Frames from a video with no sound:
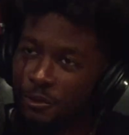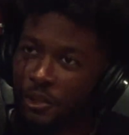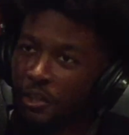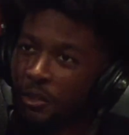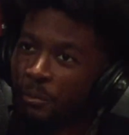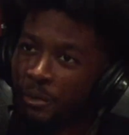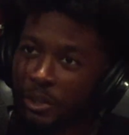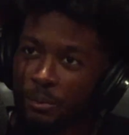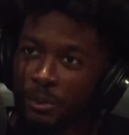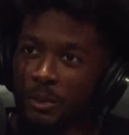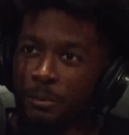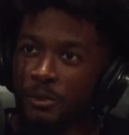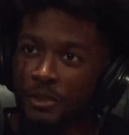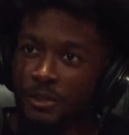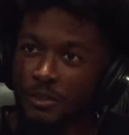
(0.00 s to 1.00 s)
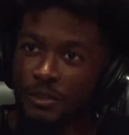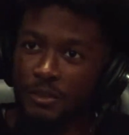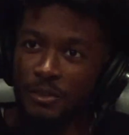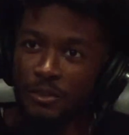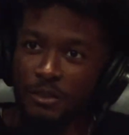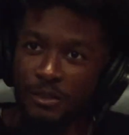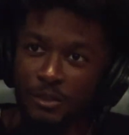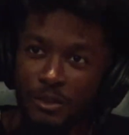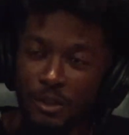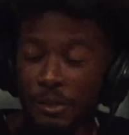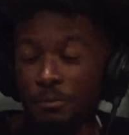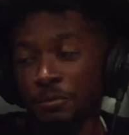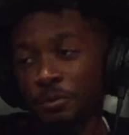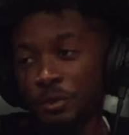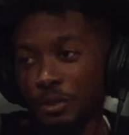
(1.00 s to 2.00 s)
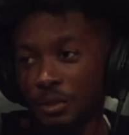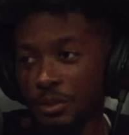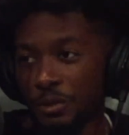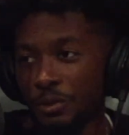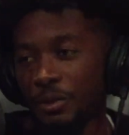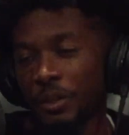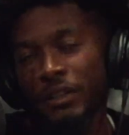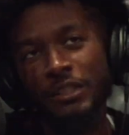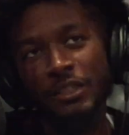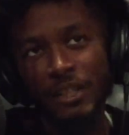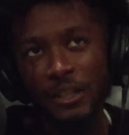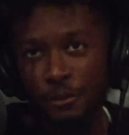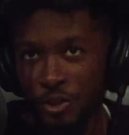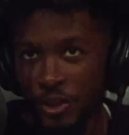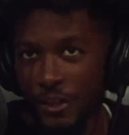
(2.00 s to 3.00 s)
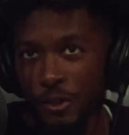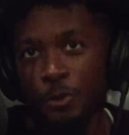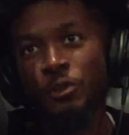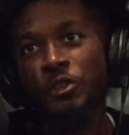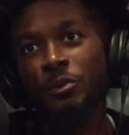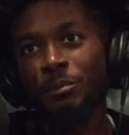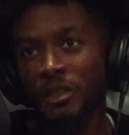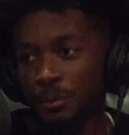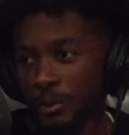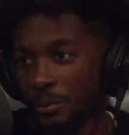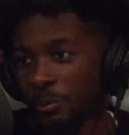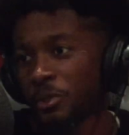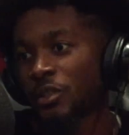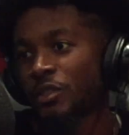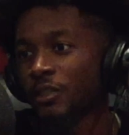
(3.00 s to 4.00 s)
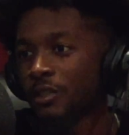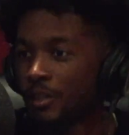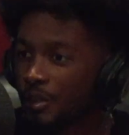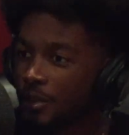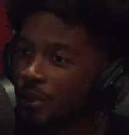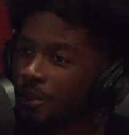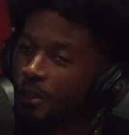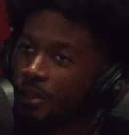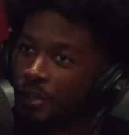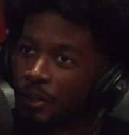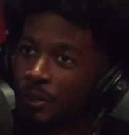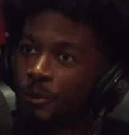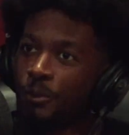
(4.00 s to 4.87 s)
Yellow bell peppers. Even for like the sandwich, I got orange bell peppers. You know.